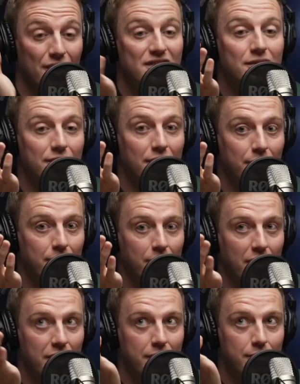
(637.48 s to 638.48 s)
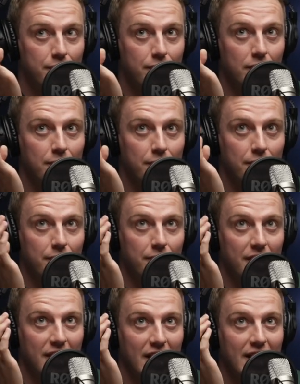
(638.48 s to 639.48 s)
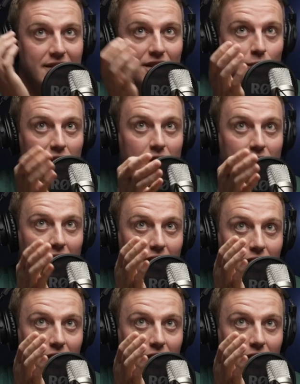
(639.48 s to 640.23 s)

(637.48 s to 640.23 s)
be honest, the easiest way you're going to